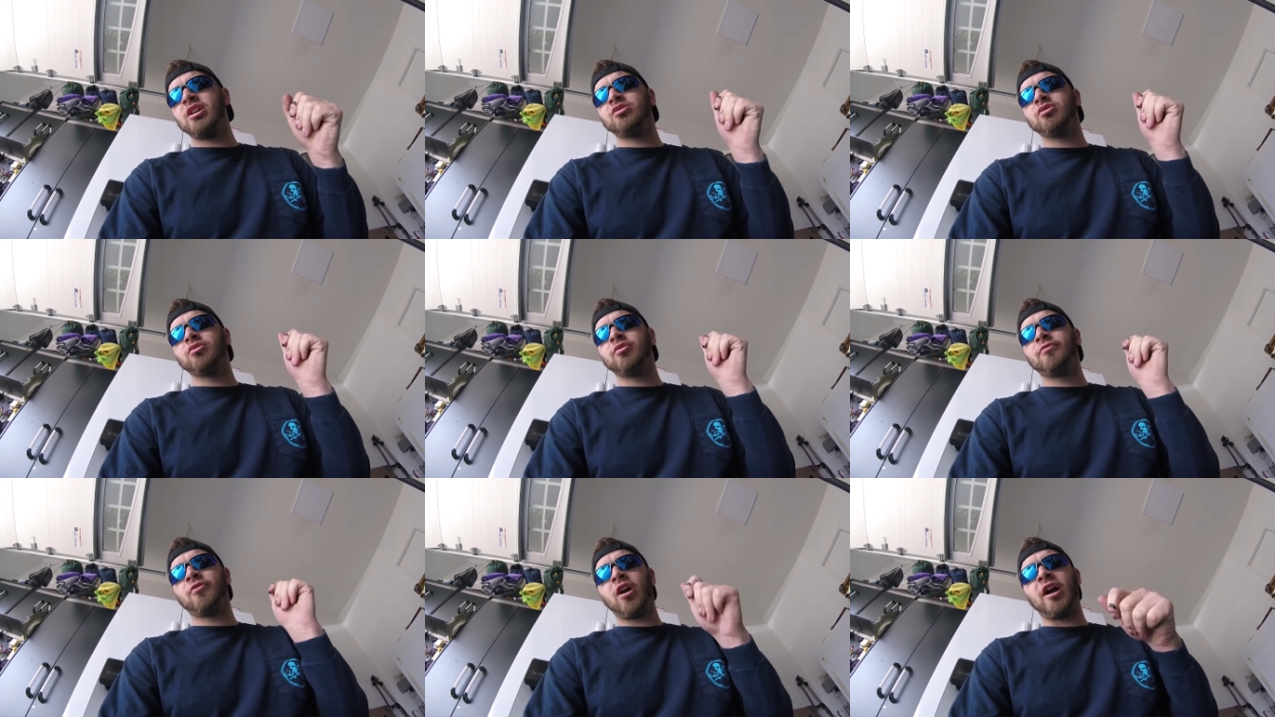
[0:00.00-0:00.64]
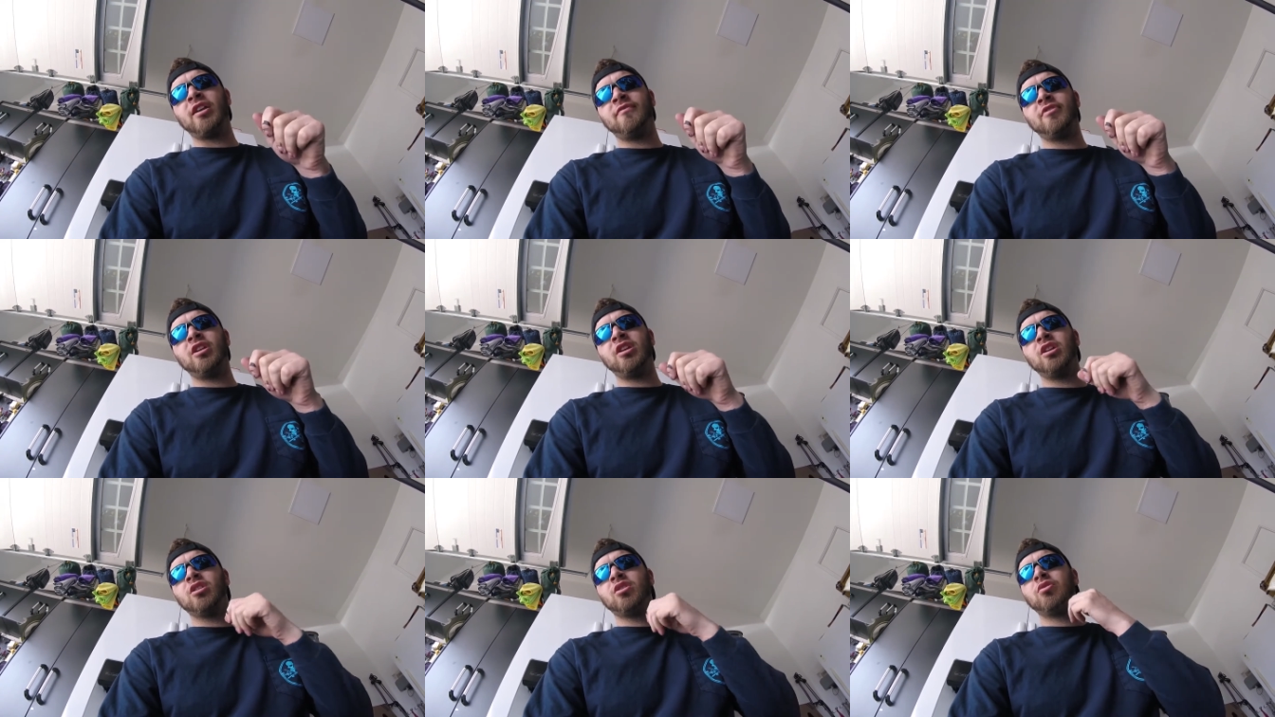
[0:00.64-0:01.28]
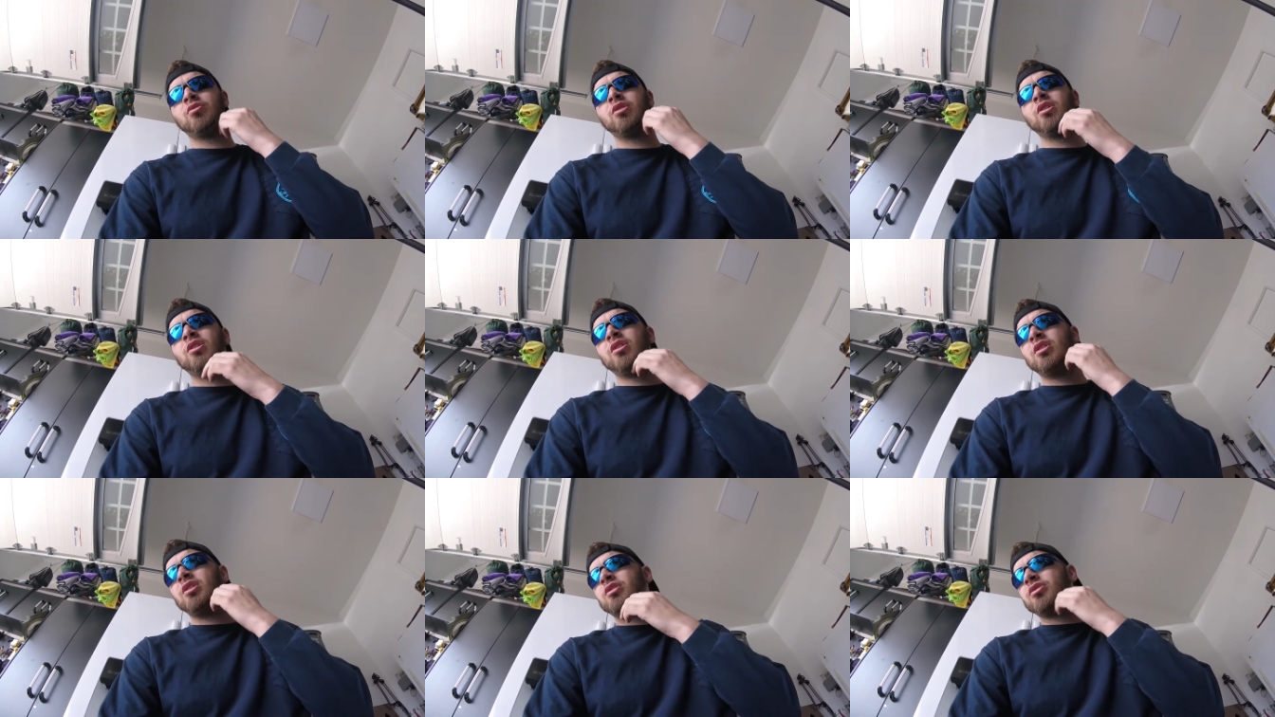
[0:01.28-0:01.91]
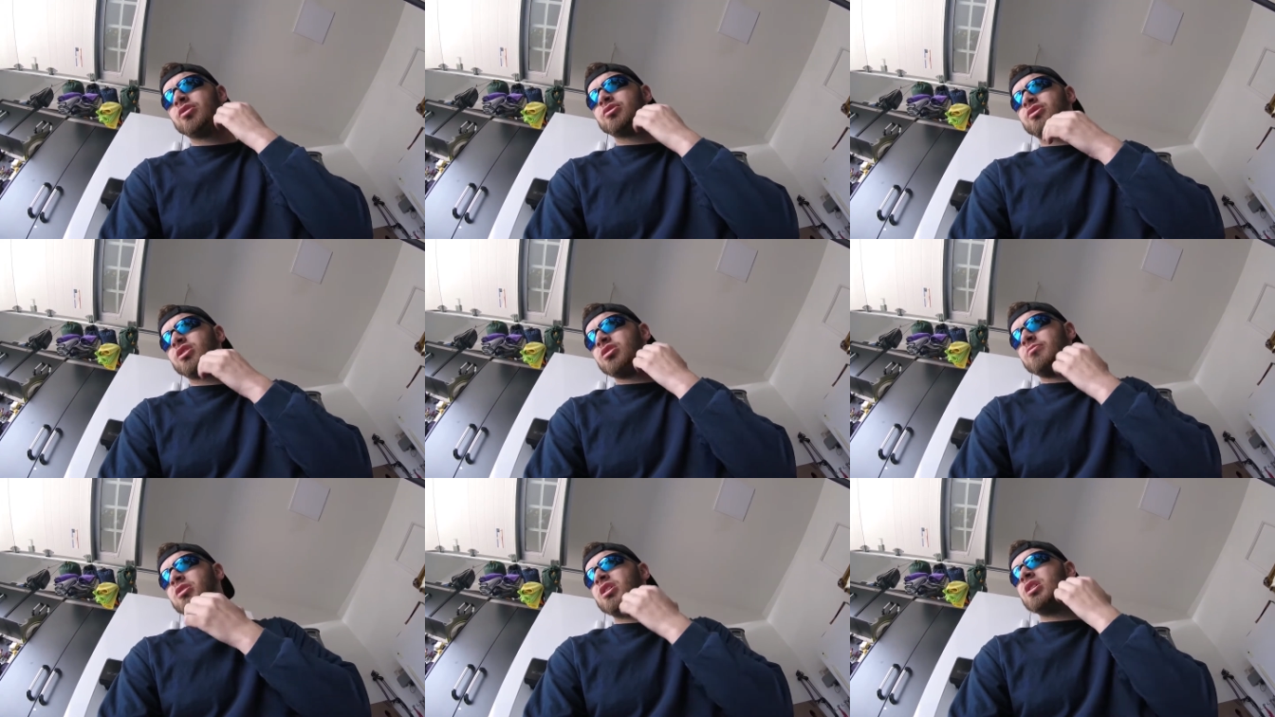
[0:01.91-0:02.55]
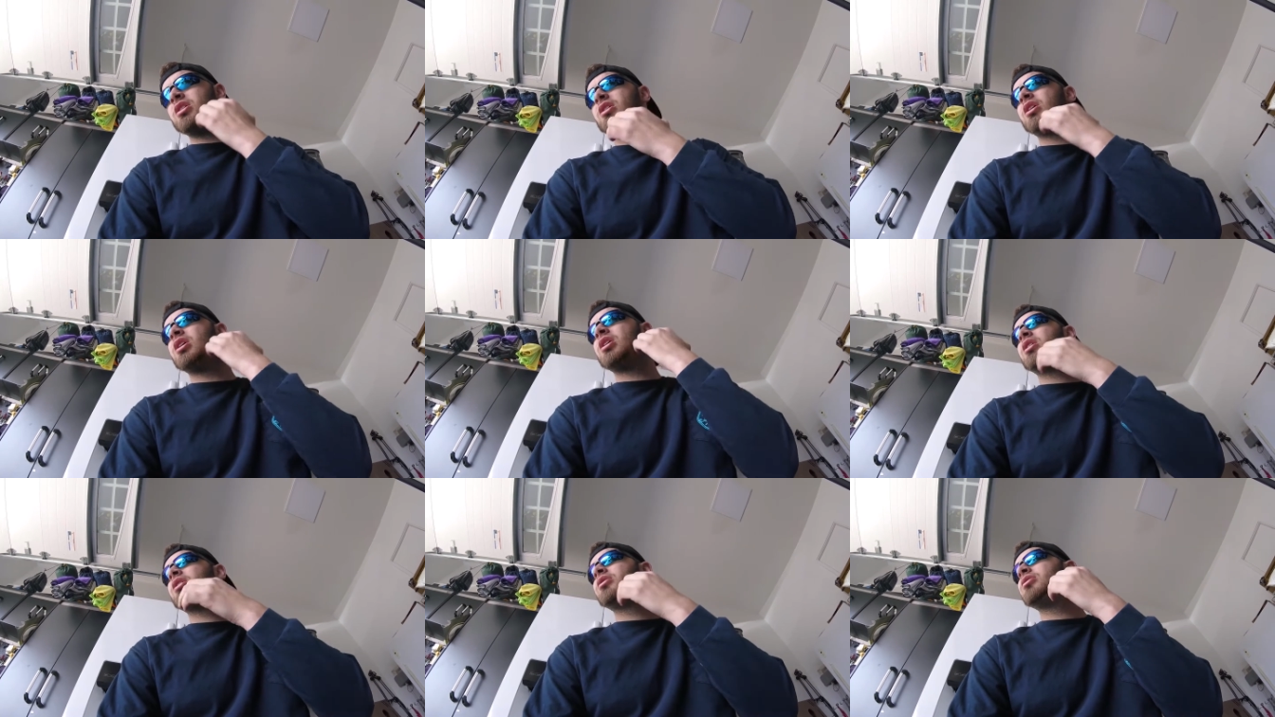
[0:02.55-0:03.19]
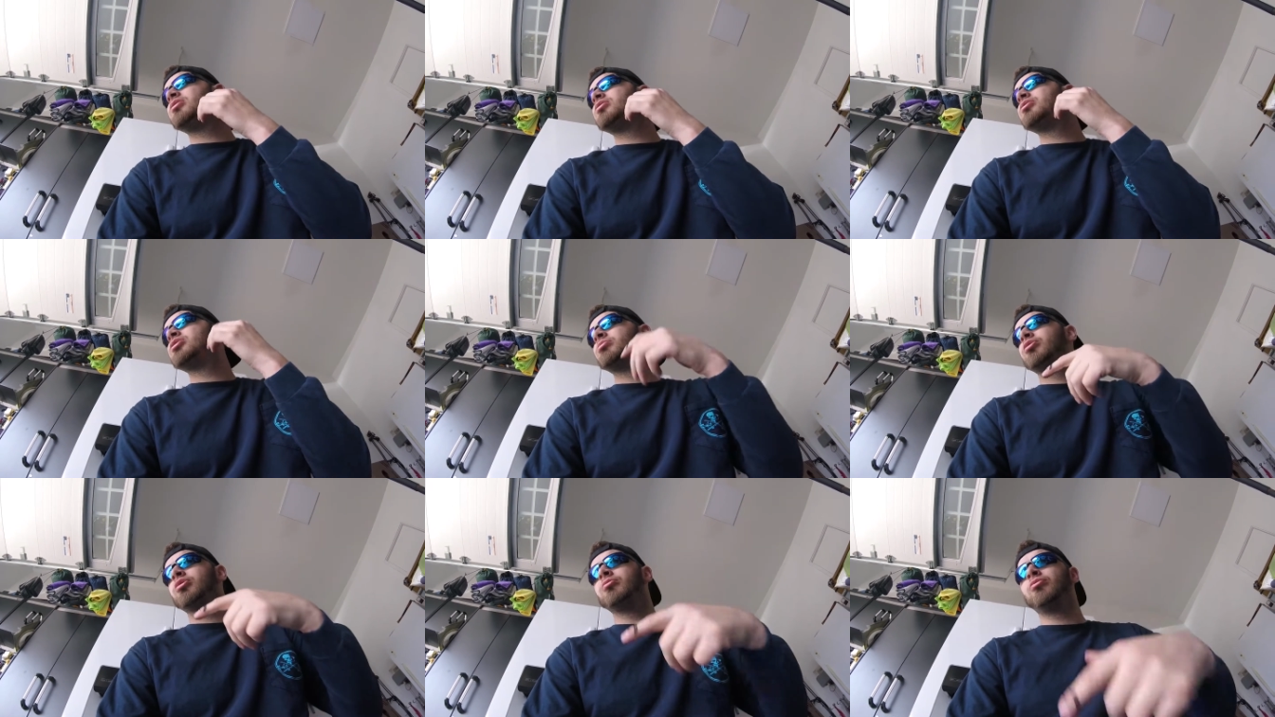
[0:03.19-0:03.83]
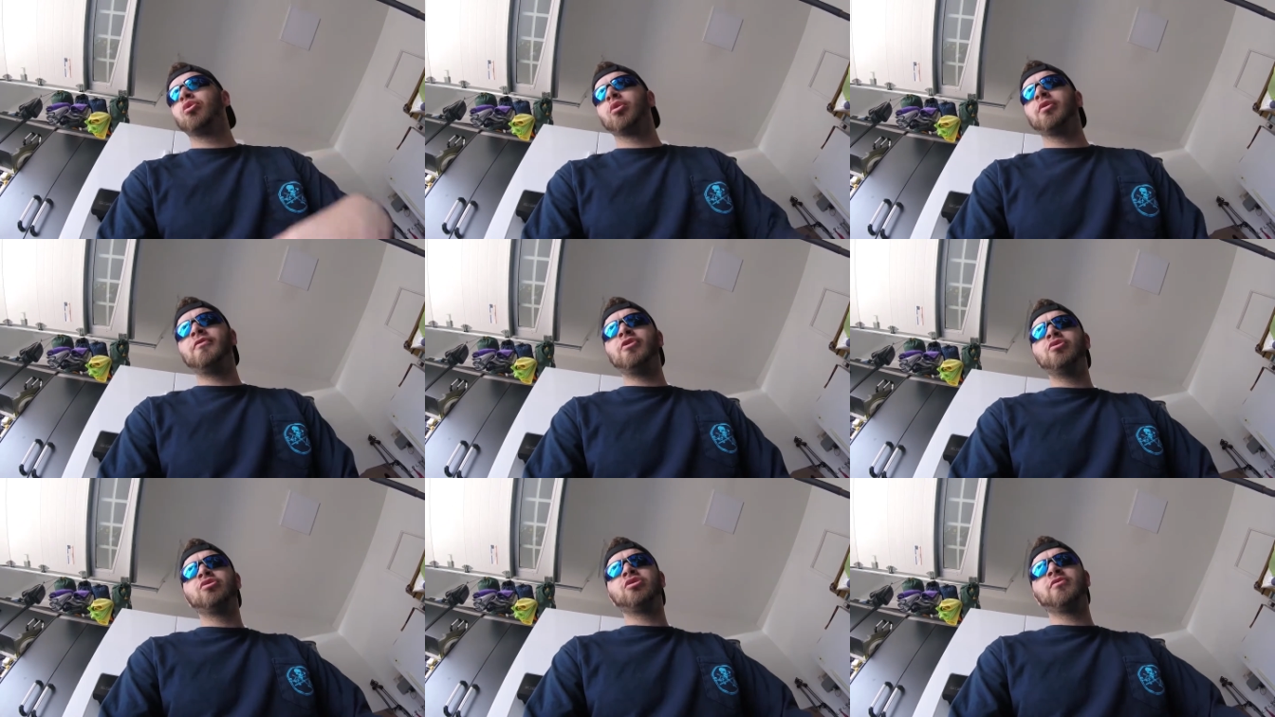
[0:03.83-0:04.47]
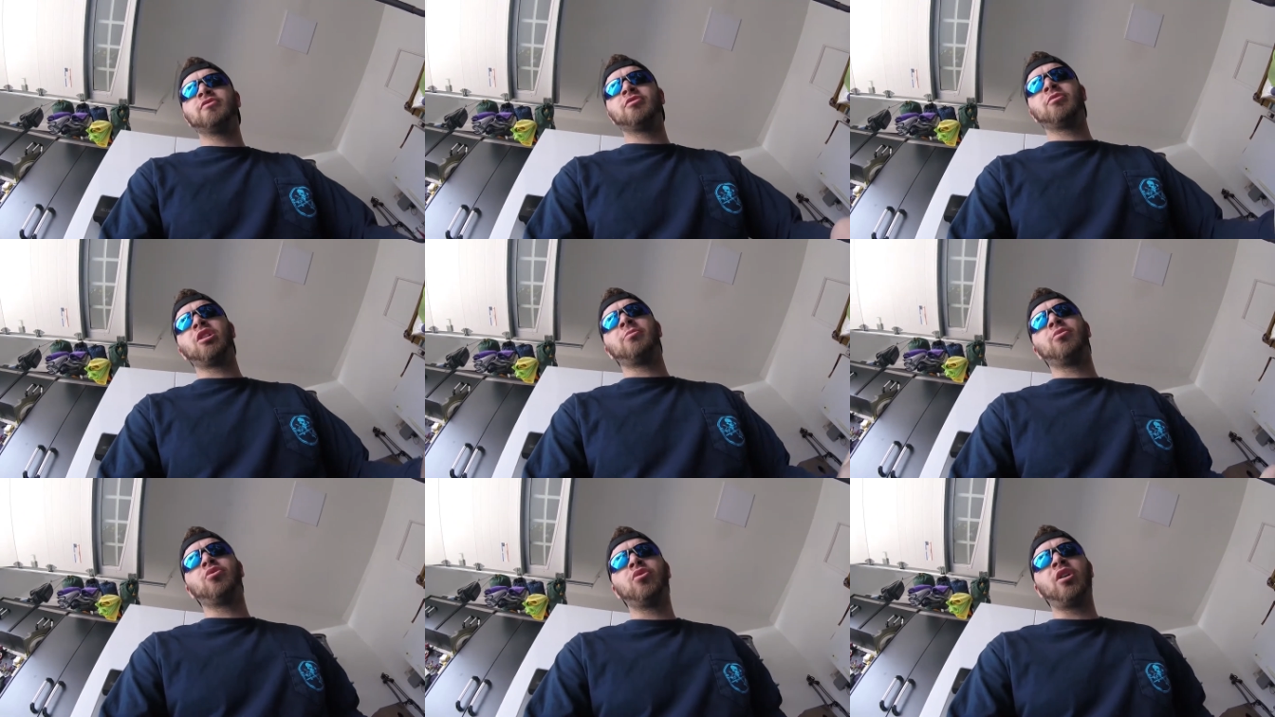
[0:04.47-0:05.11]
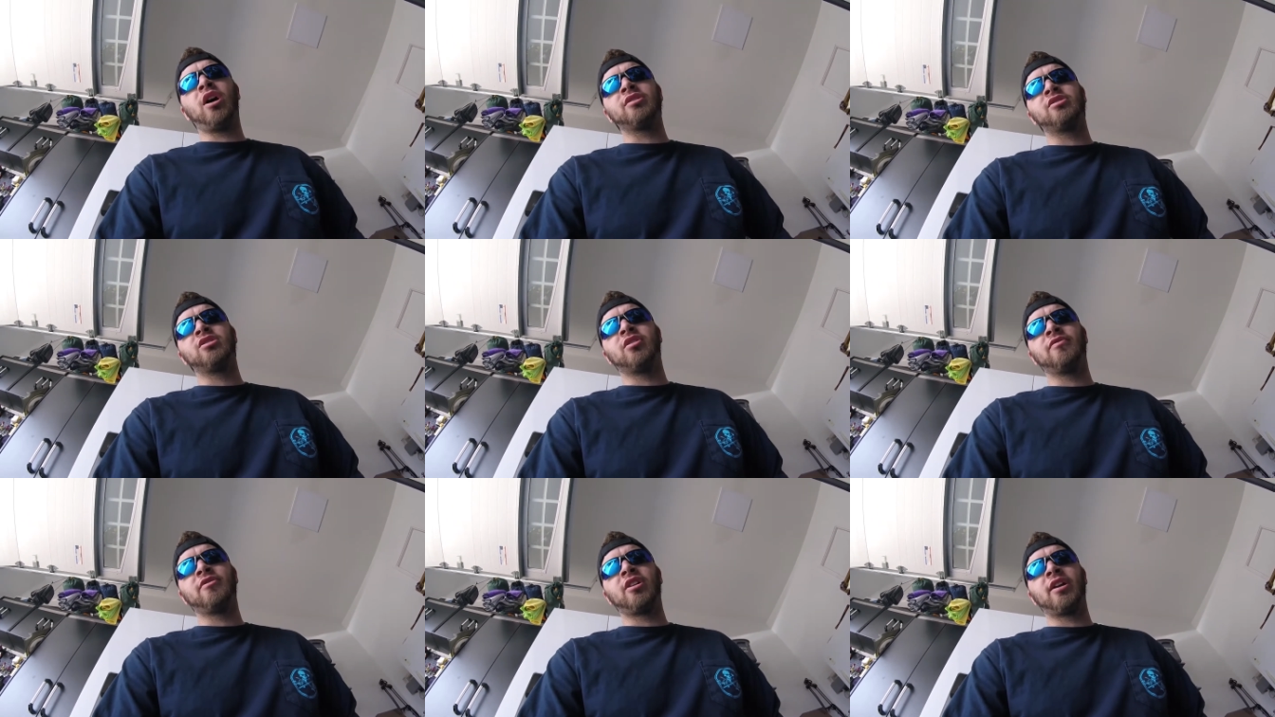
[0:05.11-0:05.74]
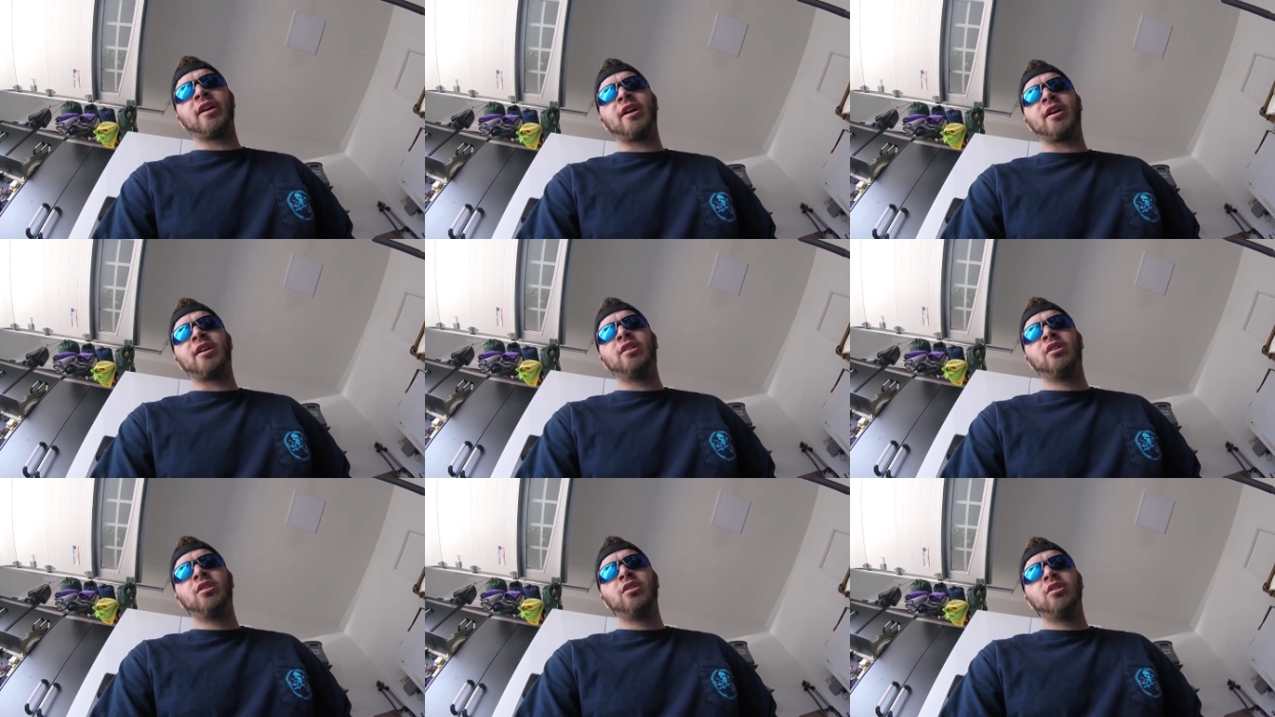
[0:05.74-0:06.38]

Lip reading: So the Friday video, there's going to be some more reviews of some Chemical Guy stuff that I got.